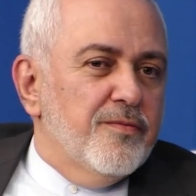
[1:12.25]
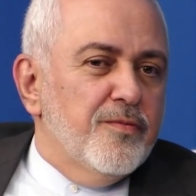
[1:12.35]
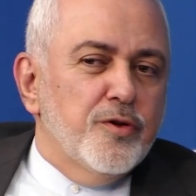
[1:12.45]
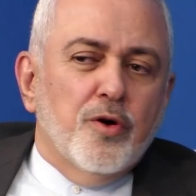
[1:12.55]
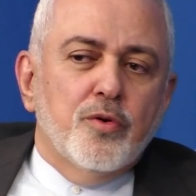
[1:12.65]

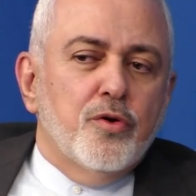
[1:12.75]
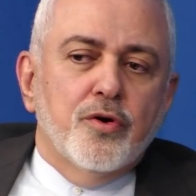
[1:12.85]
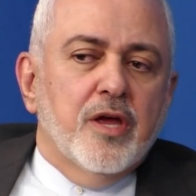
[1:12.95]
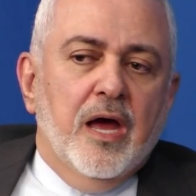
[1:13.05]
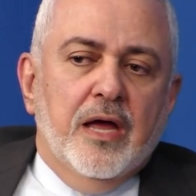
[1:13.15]
We don't
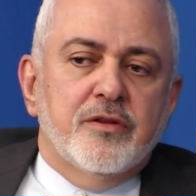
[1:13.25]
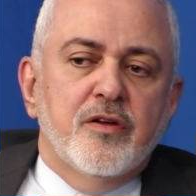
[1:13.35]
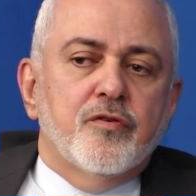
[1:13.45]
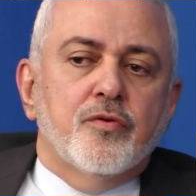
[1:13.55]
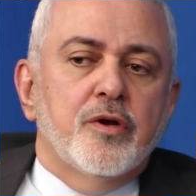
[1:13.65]
look at
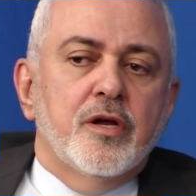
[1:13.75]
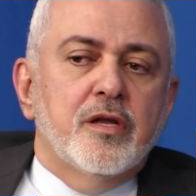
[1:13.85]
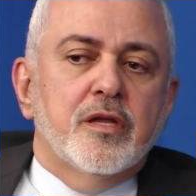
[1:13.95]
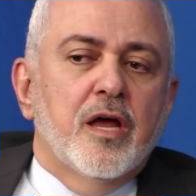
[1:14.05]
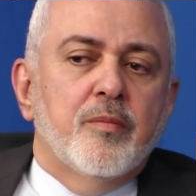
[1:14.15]
history
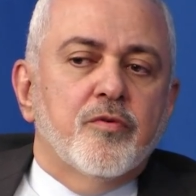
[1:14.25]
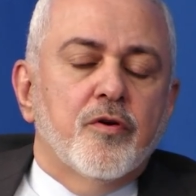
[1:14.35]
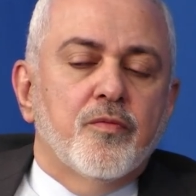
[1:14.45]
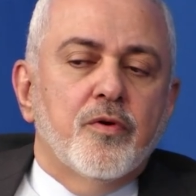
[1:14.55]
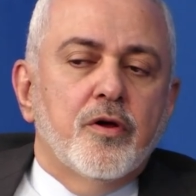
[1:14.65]
in terms
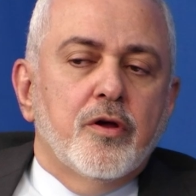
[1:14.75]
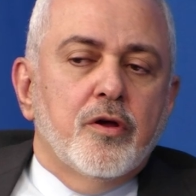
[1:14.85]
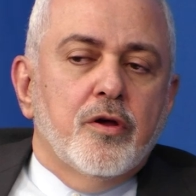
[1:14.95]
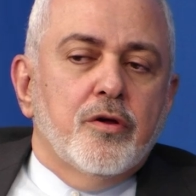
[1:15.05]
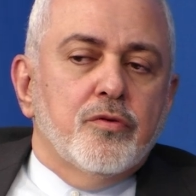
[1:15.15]
of
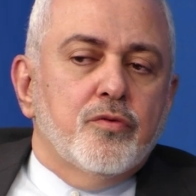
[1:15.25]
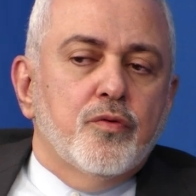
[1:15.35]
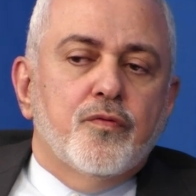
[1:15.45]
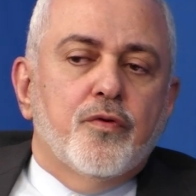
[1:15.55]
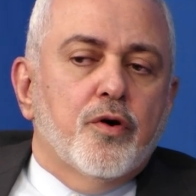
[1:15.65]

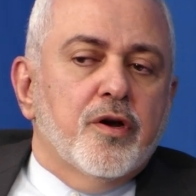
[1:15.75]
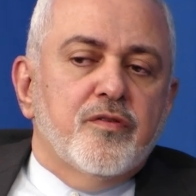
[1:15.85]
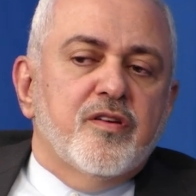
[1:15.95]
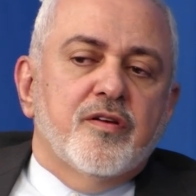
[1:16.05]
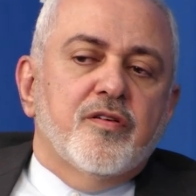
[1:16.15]
2, 4, and
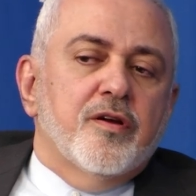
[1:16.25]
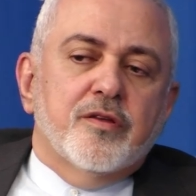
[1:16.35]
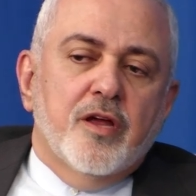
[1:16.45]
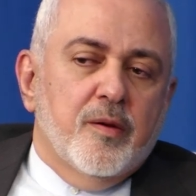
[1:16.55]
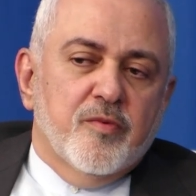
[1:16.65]
6-year
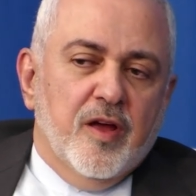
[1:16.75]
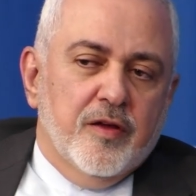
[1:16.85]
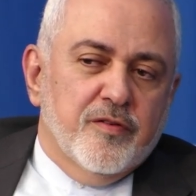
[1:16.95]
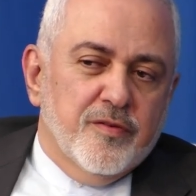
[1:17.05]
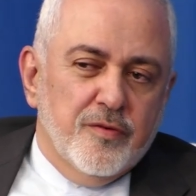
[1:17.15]
terms
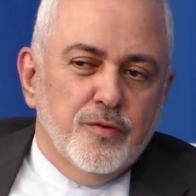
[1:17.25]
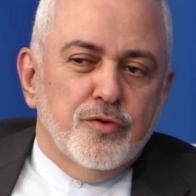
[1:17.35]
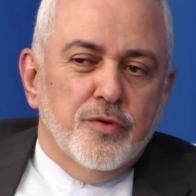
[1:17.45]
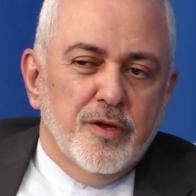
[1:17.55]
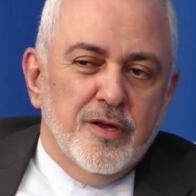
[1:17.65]
as
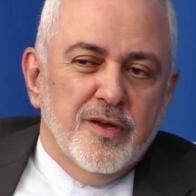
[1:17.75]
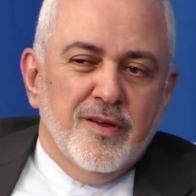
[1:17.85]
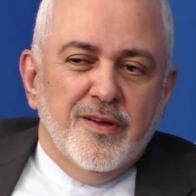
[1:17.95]
usually